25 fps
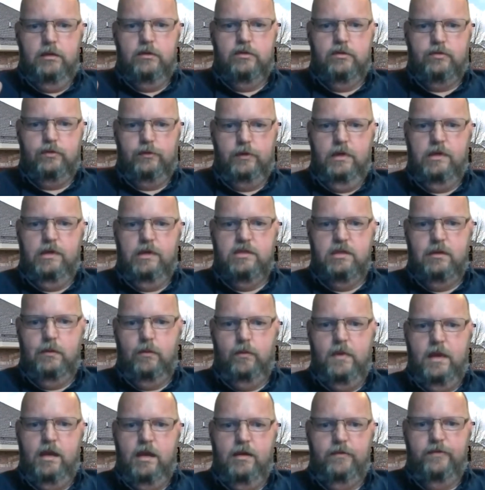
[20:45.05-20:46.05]

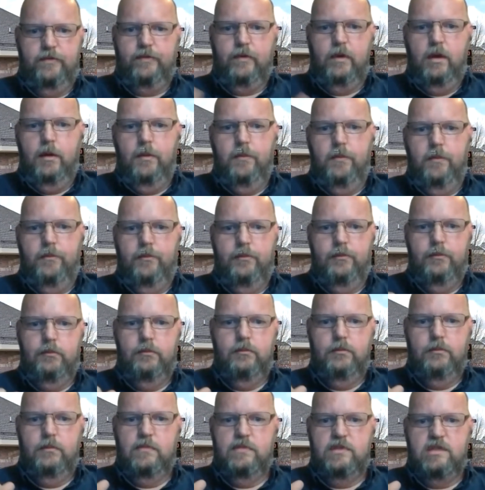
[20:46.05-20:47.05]
transit went from
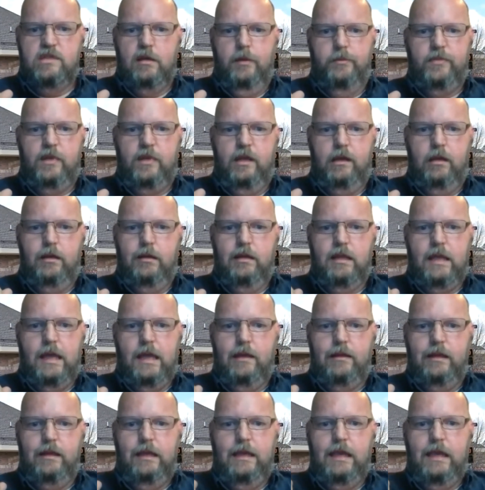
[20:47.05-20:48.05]
something
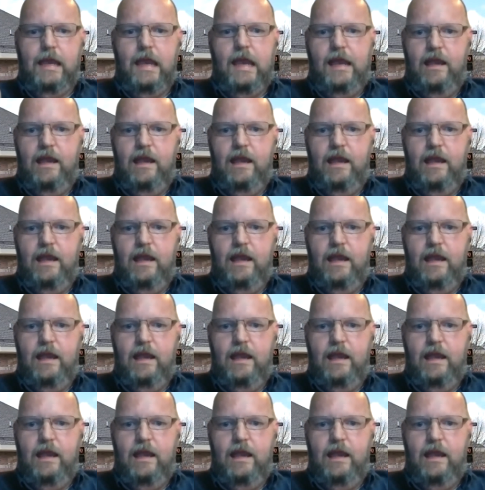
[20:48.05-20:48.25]
that the